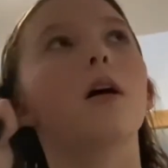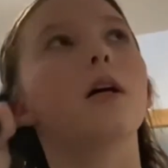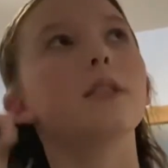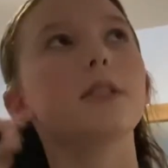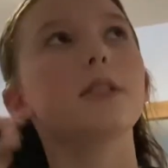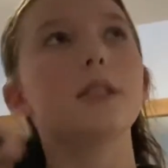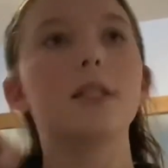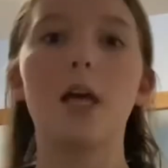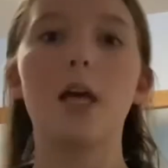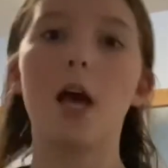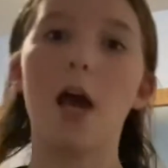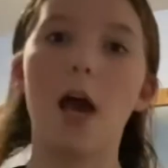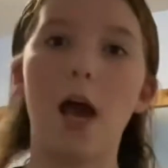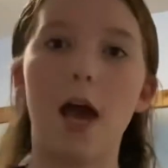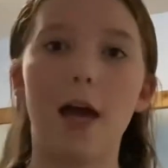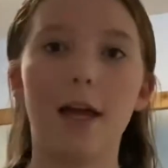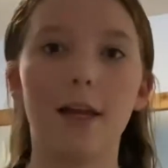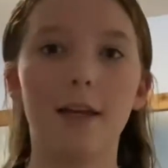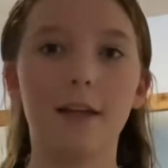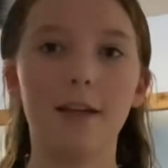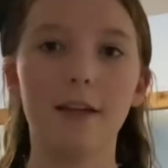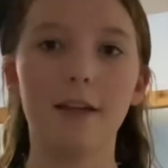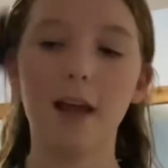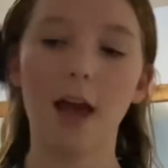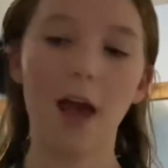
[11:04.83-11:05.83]

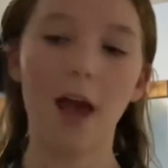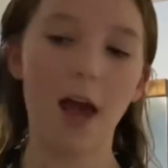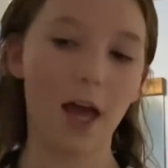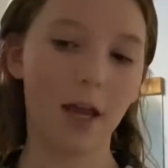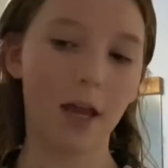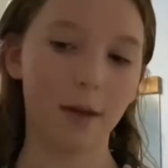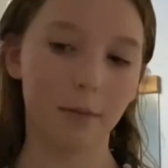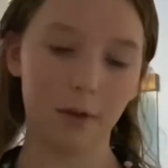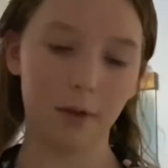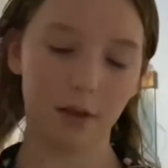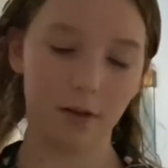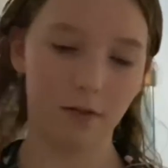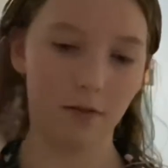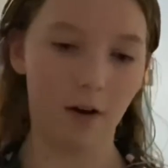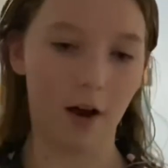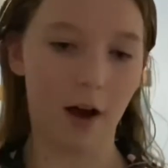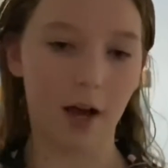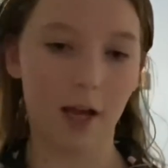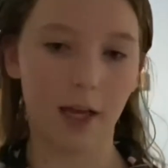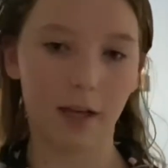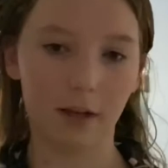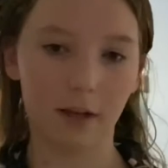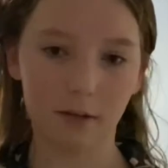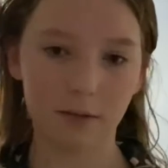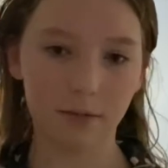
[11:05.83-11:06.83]
10 and be
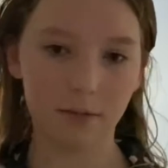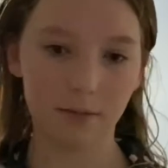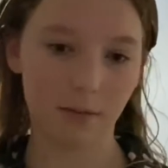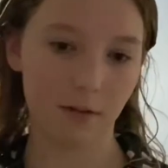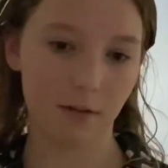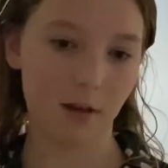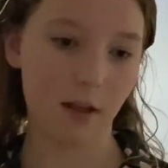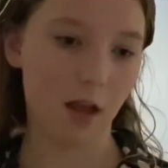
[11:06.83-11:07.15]
fine,